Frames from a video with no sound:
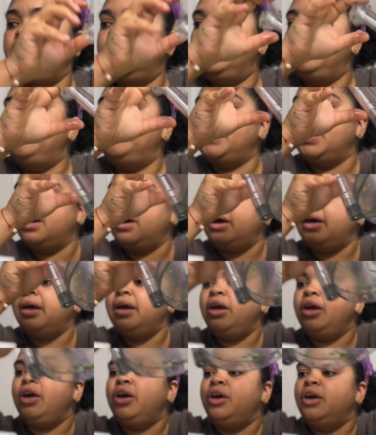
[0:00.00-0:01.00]
But
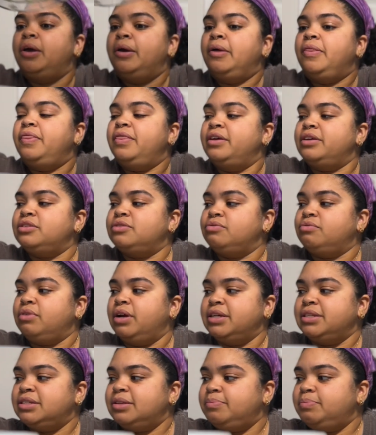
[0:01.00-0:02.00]
this
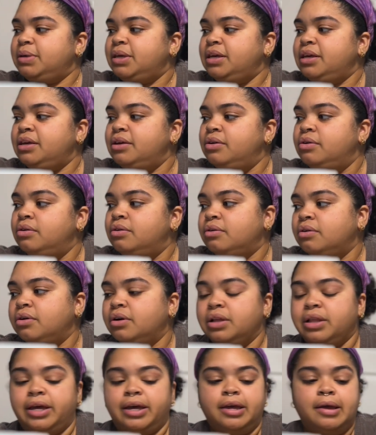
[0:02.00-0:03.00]
recipe, or
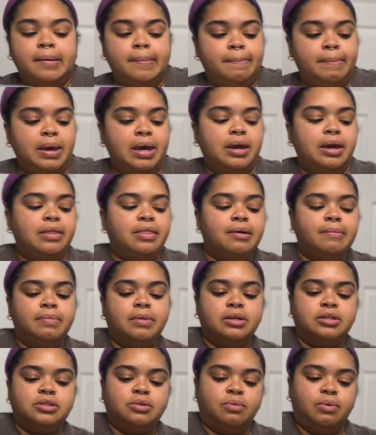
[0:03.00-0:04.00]
like making them
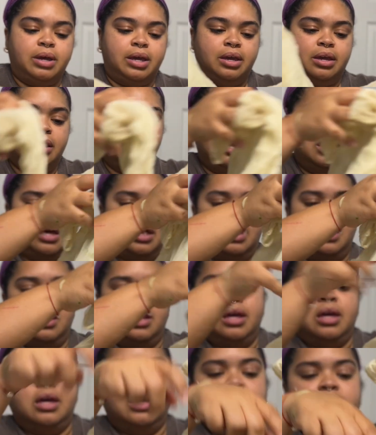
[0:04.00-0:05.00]
this way,
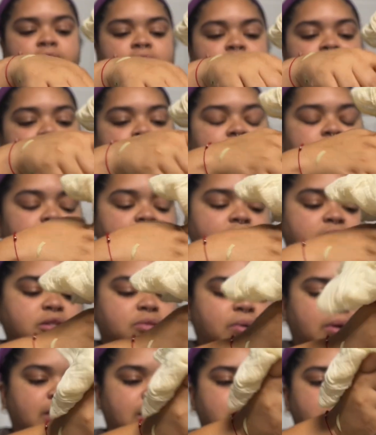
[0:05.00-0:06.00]
takes
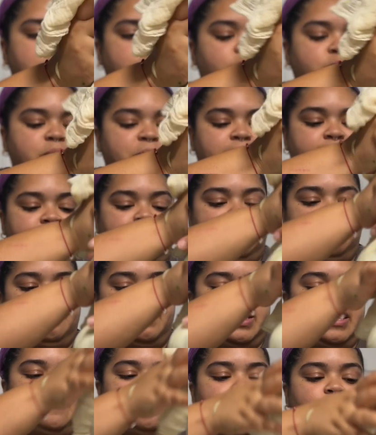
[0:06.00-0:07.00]
away that soapy
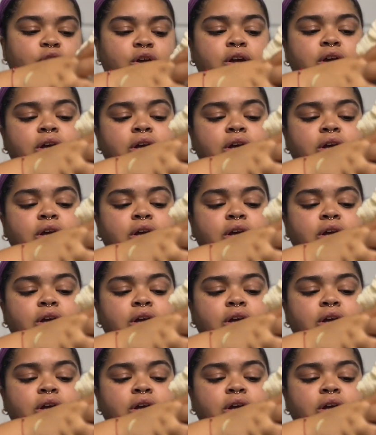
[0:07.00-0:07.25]
flavor.